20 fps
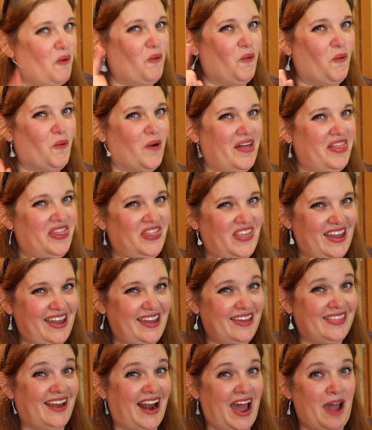one
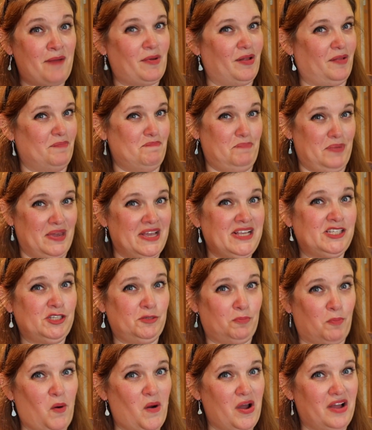thing that I'm a bit
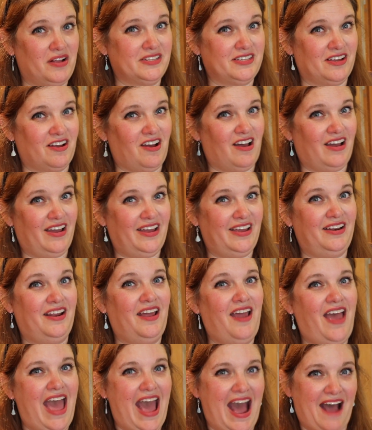spoiled on
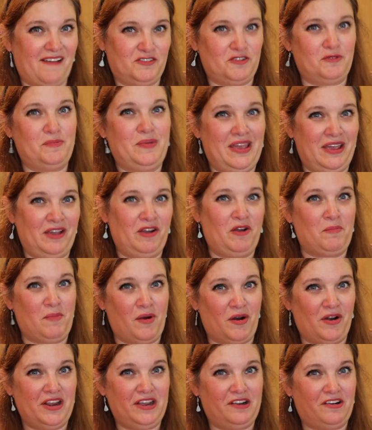after being on
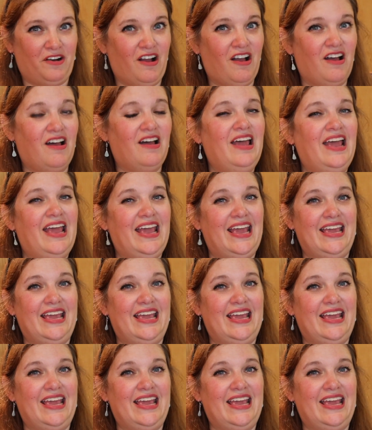Mardi Gras